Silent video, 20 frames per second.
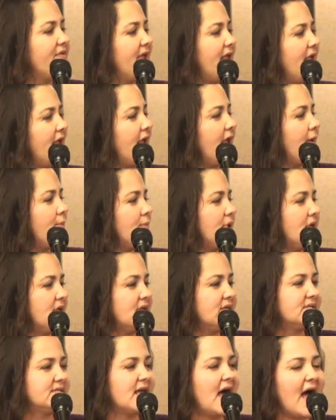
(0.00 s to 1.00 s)
him,
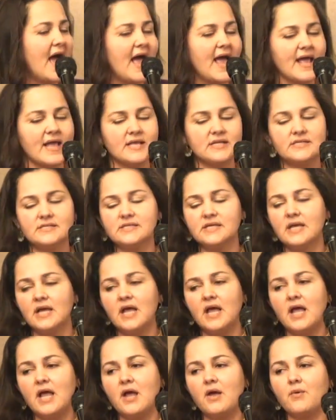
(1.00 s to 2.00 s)
his eyes
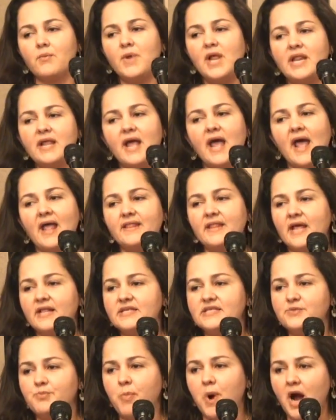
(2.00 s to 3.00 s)
really had that
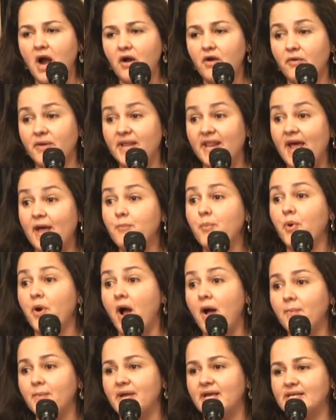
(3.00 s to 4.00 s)
sparkle, that
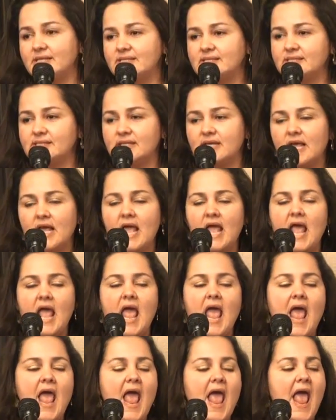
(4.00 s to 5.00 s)
promise.
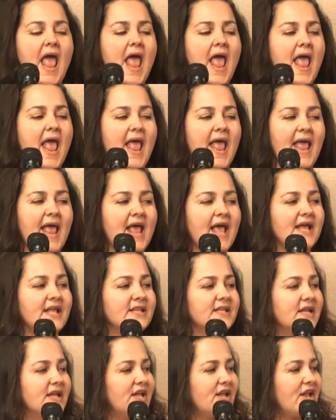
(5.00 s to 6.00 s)

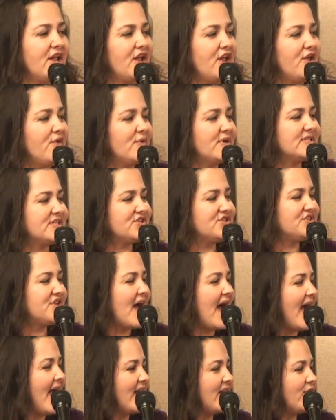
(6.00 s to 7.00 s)
And he was a
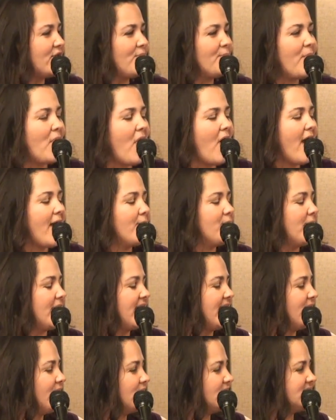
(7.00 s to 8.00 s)
shy little boy, but
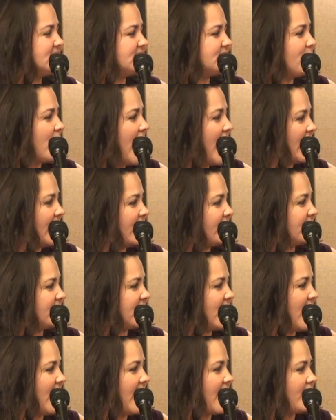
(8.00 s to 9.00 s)
he was smiling every
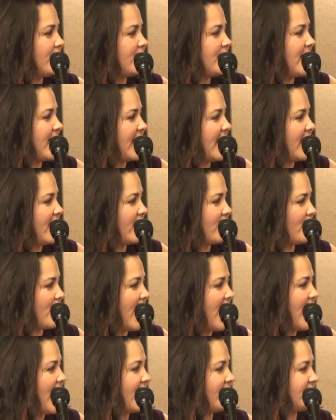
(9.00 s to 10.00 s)
time that I
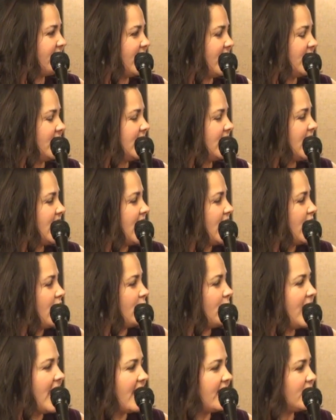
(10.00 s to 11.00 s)
arrived, and
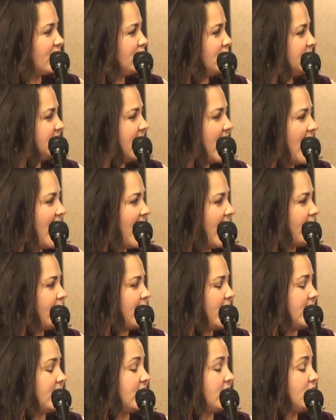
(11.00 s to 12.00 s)
we had a good
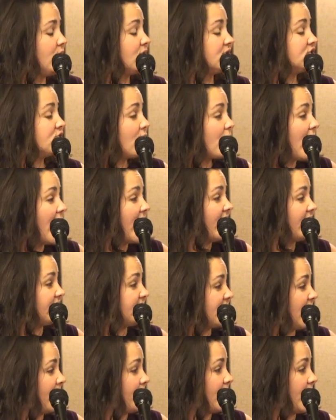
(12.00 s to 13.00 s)
time, and he was crying every
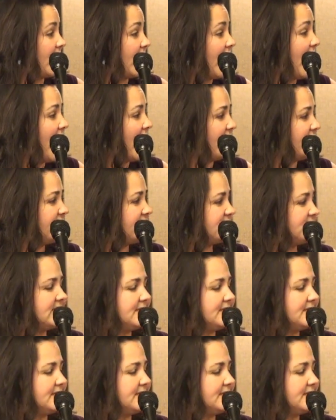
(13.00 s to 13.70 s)
time I left.